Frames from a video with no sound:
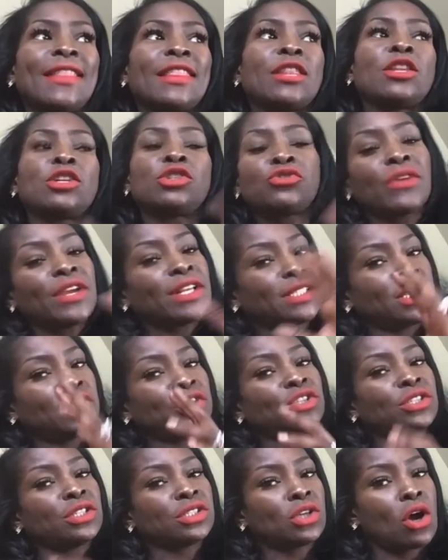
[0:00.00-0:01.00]
the
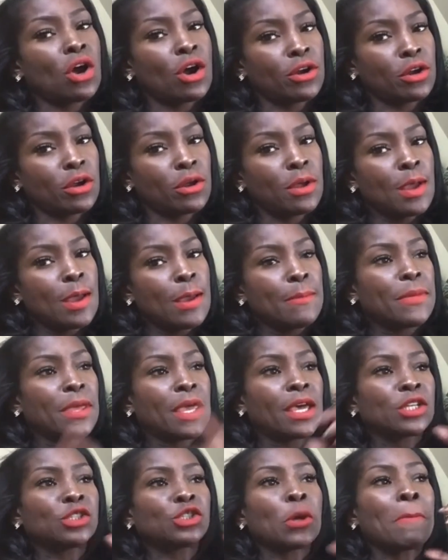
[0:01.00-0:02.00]
transition is harder
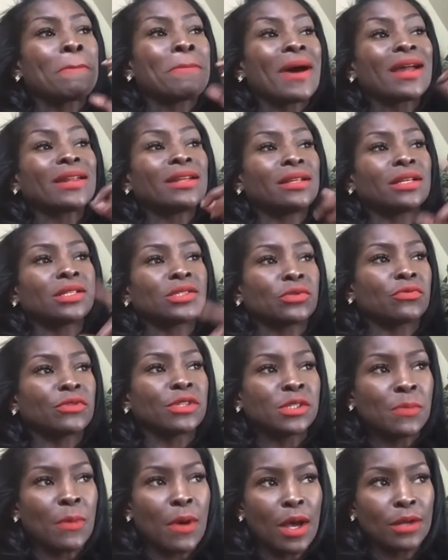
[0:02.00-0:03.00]
because your body doesn't
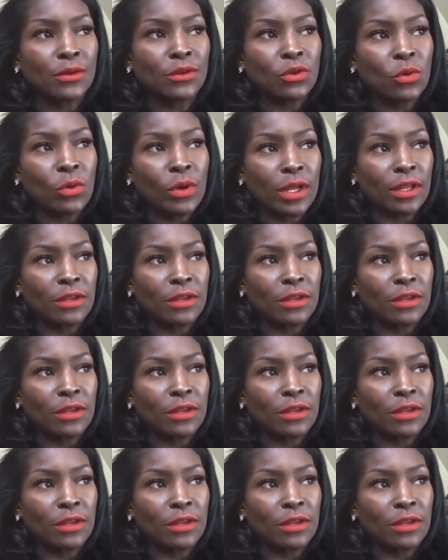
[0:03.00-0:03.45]
respond to it